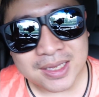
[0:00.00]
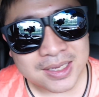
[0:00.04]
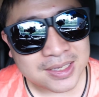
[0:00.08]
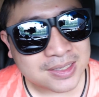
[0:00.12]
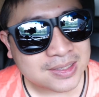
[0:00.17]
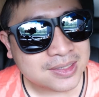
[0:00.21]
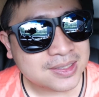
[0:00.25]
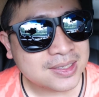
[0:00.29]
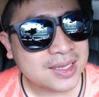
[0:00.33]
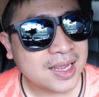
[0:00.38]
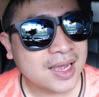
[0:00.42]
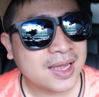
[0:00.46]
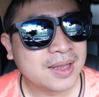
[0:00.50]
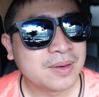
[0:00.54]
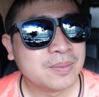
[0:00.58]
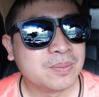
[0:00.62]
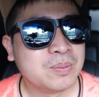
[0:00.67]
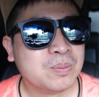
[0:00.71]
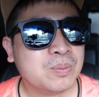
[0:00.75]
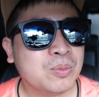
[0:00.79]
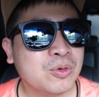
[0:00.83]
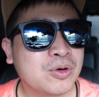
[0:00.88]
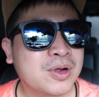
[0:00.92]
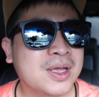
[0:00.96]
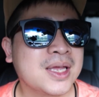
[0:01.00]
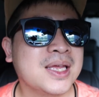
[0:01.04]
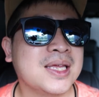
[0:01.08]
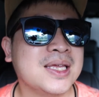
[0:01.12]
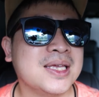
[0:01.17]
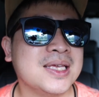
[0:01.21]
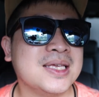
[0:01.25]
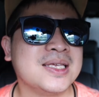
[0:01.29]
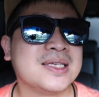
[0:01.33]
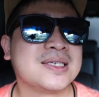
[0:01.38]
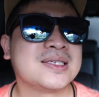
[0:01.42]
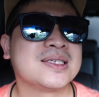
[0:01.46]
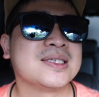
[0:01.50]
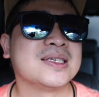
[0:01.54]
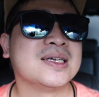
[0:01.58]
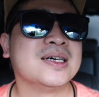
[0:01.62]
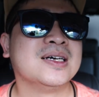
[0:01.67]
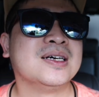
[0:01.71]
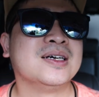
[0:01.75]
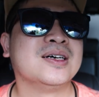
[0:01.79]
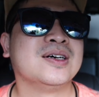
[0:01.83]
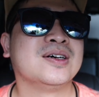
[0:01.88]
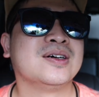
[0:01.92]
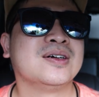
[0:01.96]
is that Bukit is
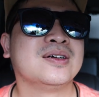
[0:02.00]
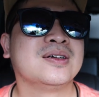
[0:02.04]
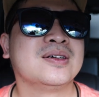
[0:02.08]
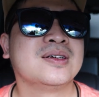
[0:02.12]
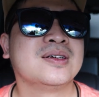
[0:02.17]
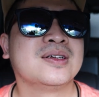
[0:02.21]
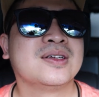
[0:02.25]
a